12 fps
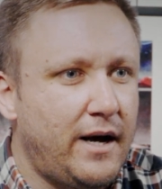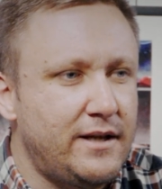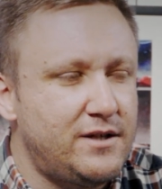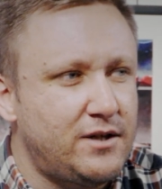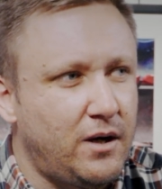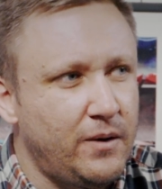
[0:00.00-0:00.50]

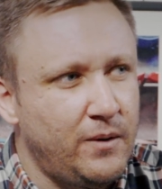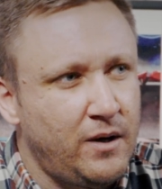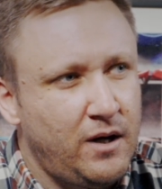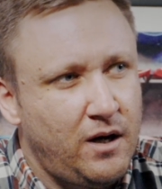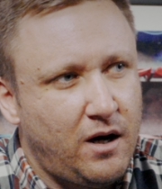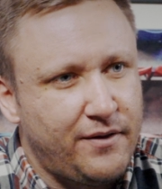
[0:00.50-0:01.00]
And so
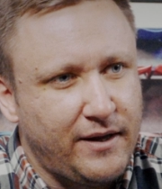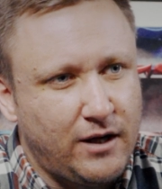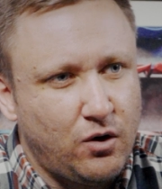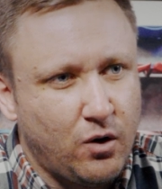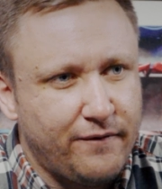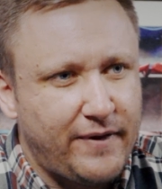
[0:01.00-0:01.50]
I think
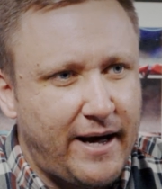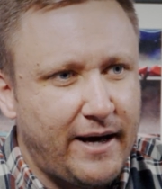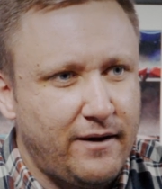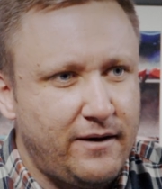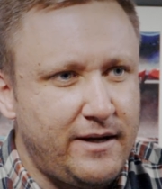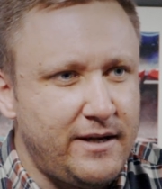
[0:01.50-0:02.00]
a lot of
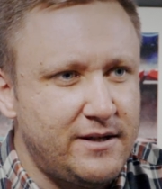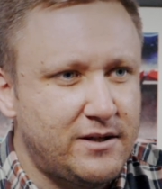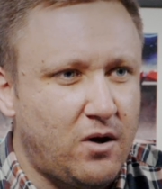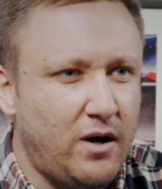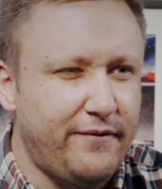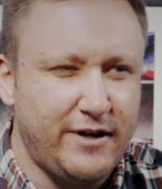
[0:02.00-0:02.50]
that is
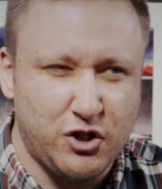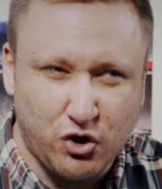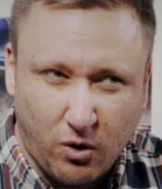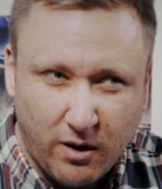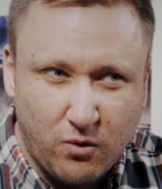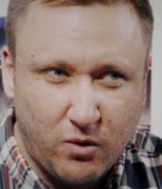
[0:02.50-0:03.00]
kind of
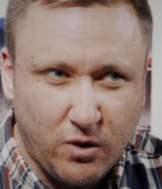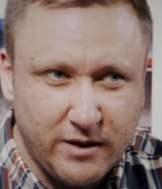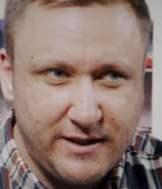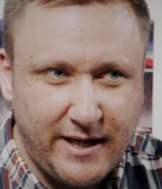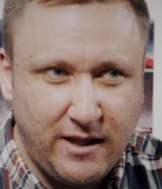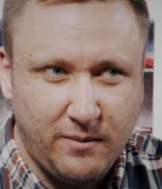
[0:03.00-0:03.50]
historical
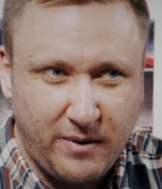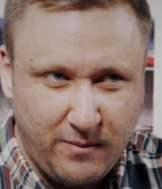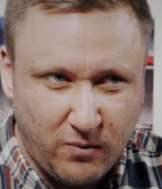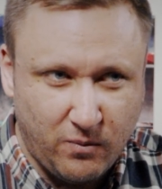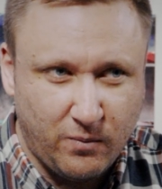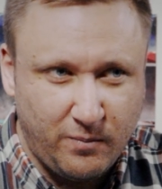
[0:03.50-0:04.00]
content that
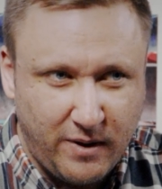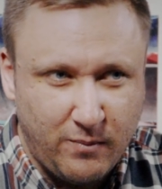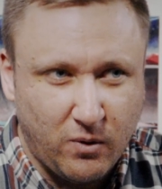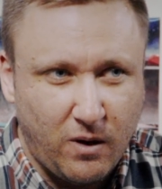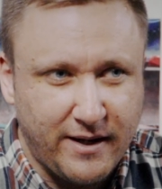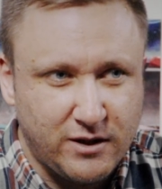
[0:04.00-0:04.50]
people
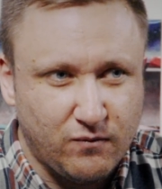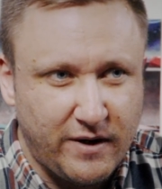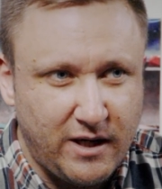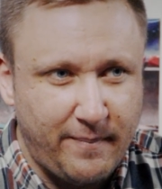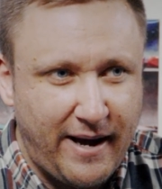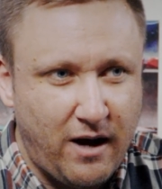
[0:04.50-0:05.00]
like to
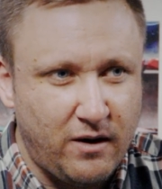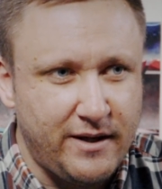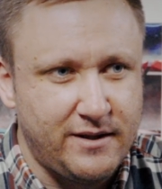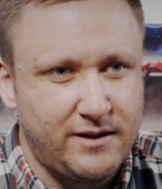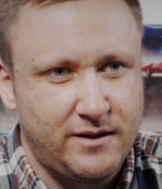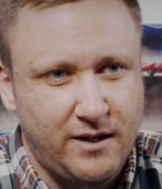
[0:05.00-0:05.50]
read about.
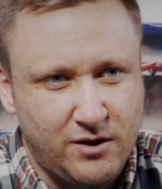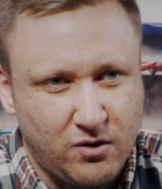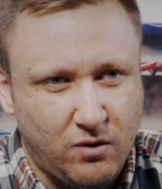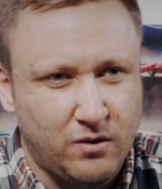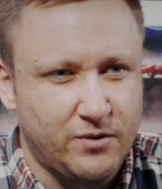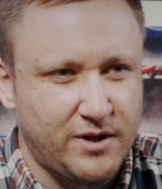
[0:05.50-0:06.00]
It's
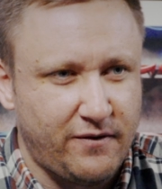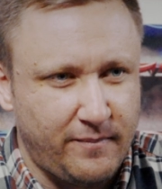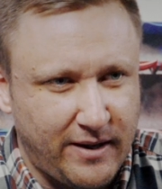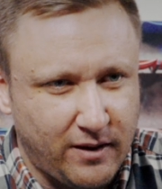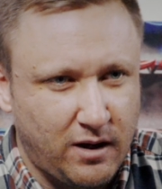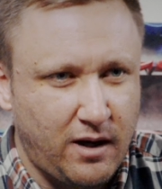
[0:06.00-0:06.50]
historical stuff
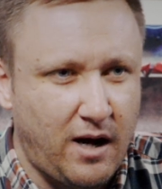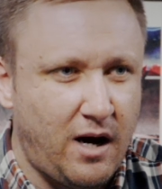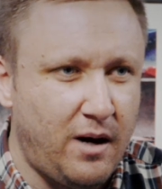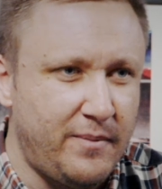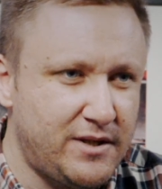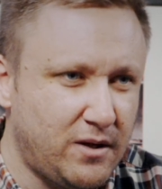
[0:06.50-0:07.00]
about the
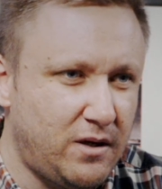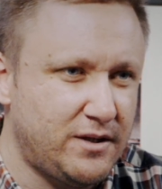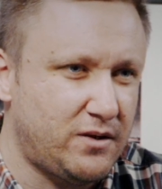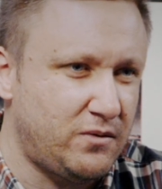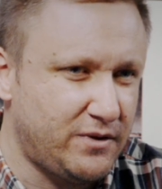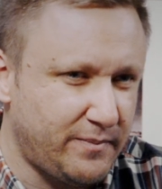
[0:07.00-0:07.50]
club, it's
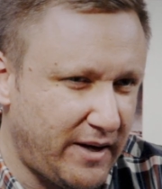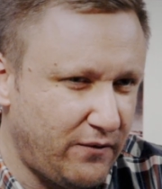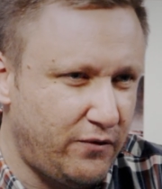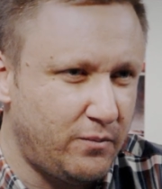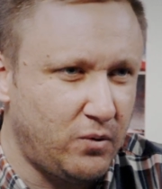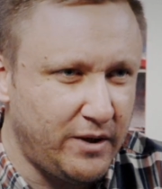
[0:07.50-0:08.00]
articles
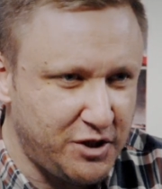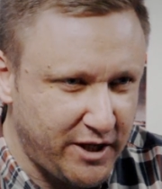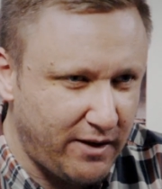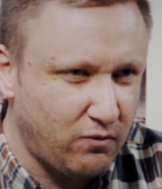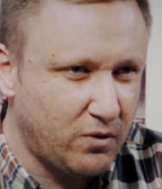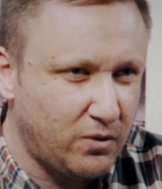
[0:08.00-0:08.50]
about football in
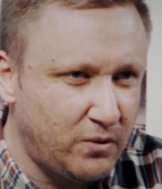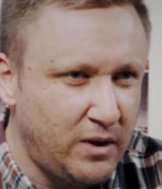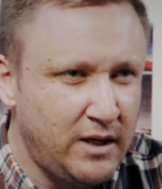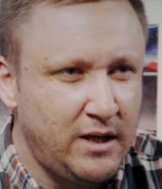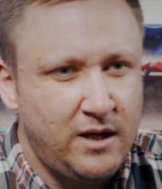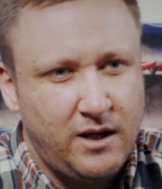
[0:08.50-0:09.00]
general,
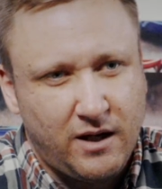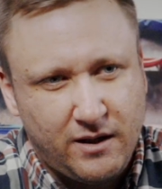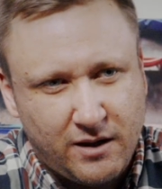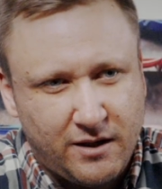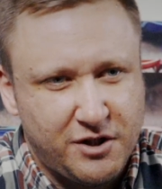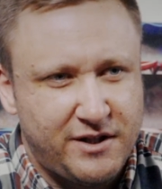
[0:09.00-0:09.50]

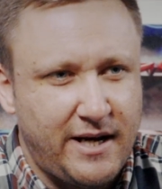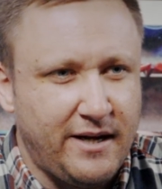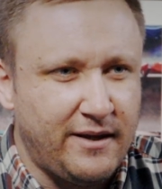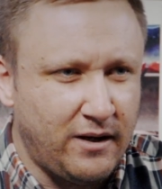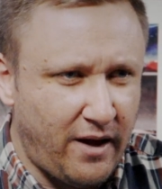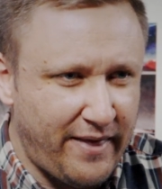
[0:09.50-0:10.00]
and just
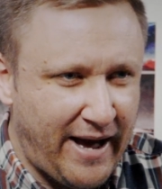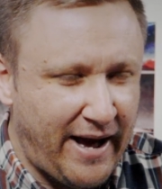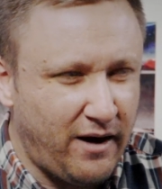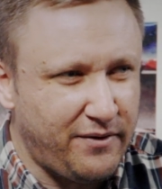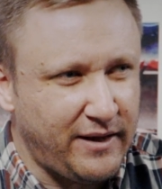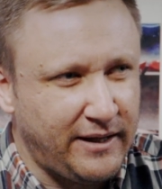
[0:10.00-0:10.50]
anything like
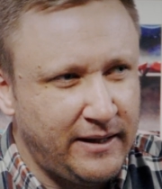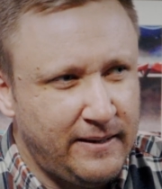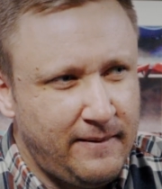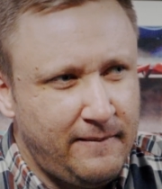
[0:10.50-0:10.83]
that, I think.